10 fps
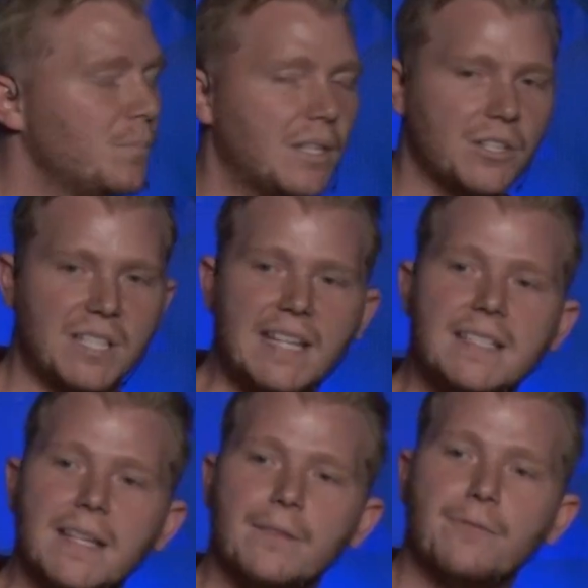Because he
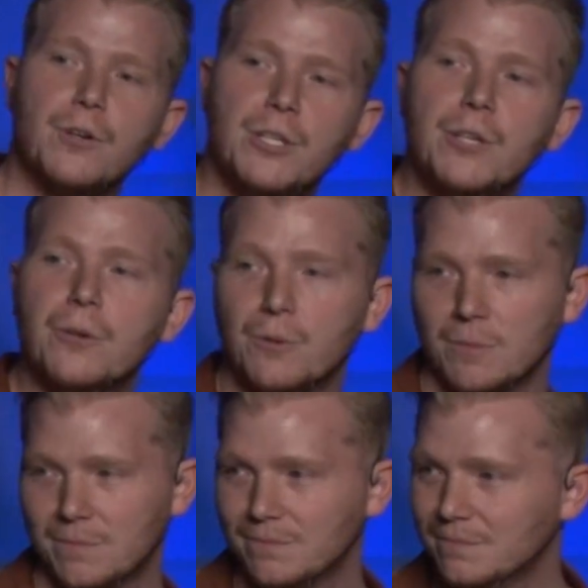did it for you.
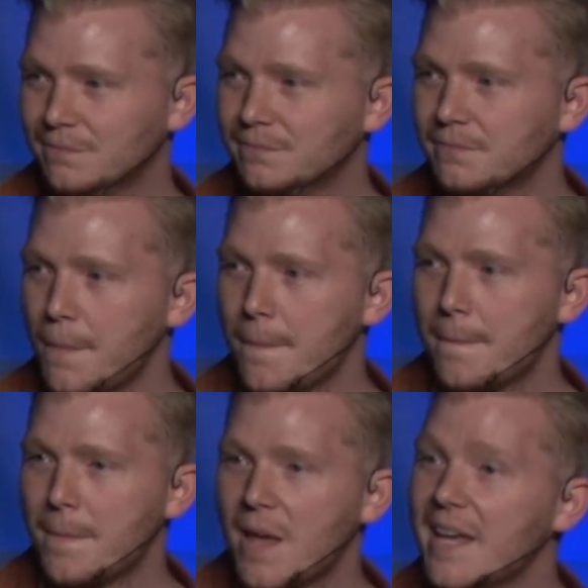
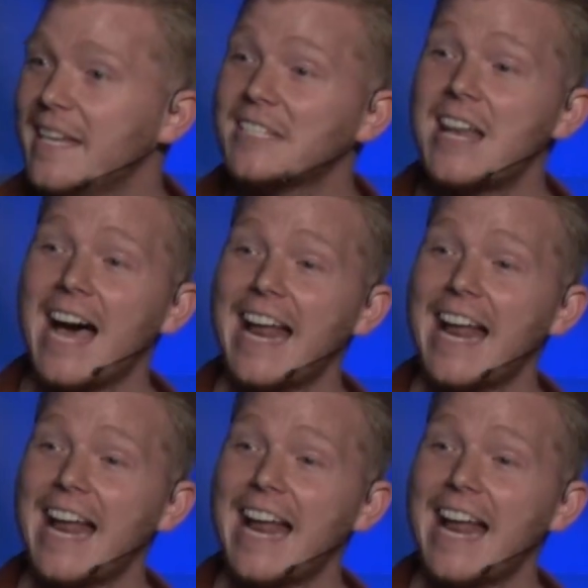He is not